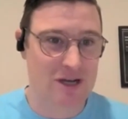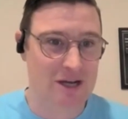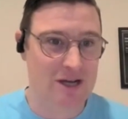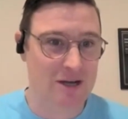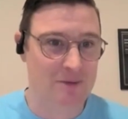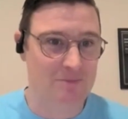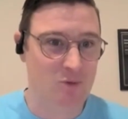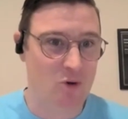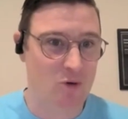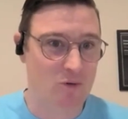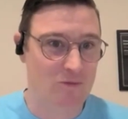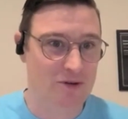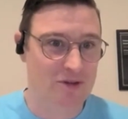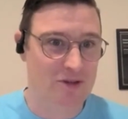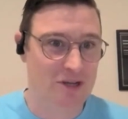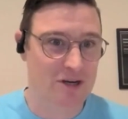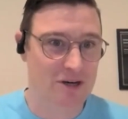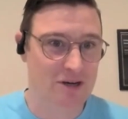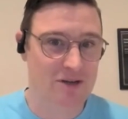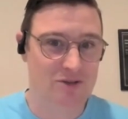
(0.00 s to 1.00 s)
over
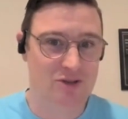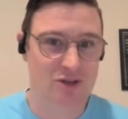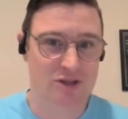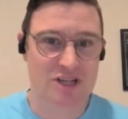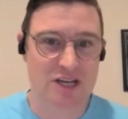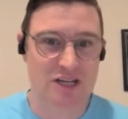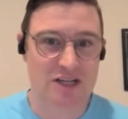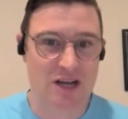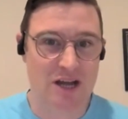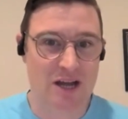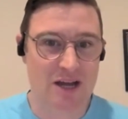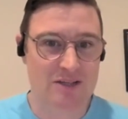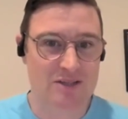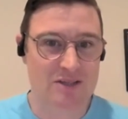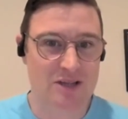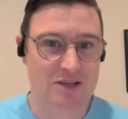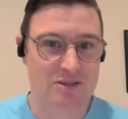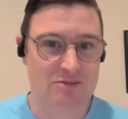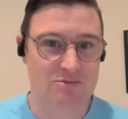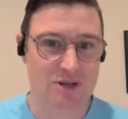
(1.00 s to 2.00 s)
their data
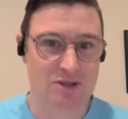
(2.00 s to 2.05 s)
access,